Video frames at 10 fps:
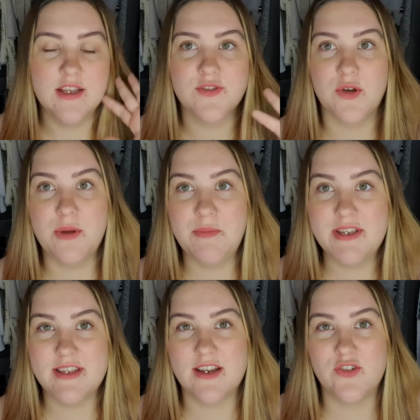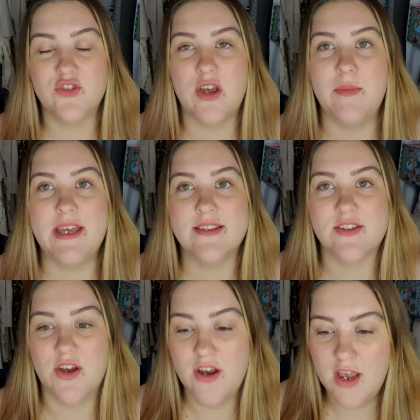So I'm in my second
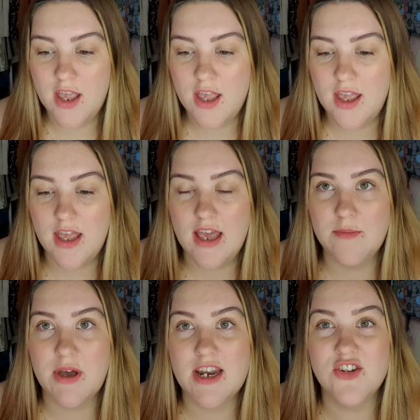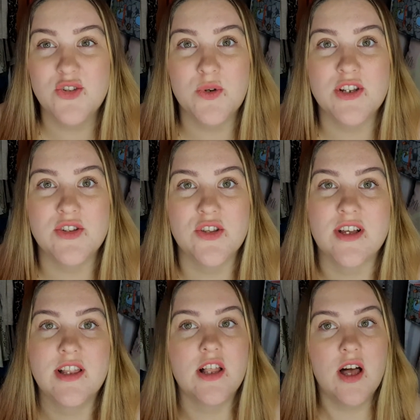trimester, and I just wanted to do
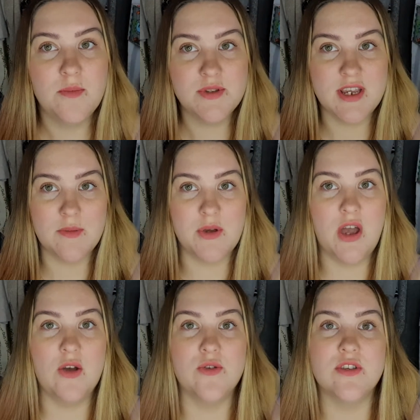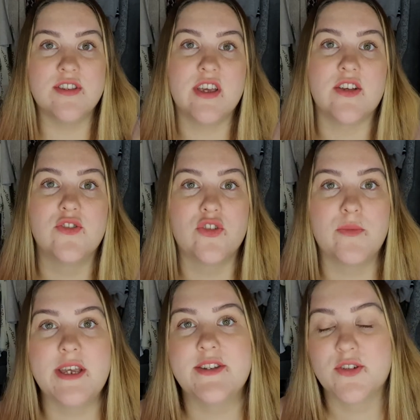like a little update about how the second
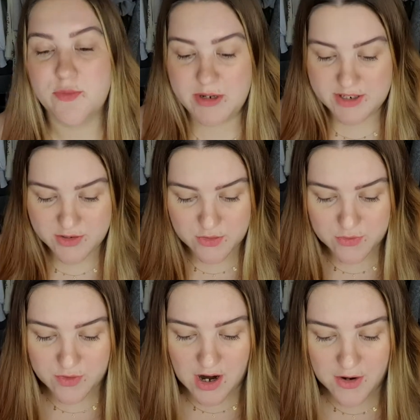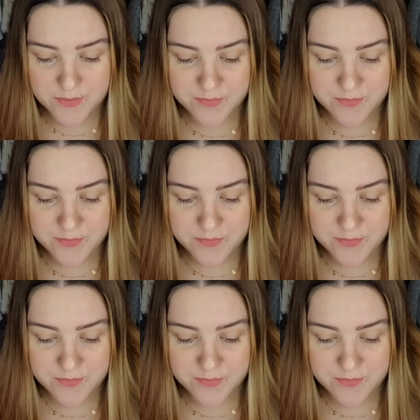trimester's been so far.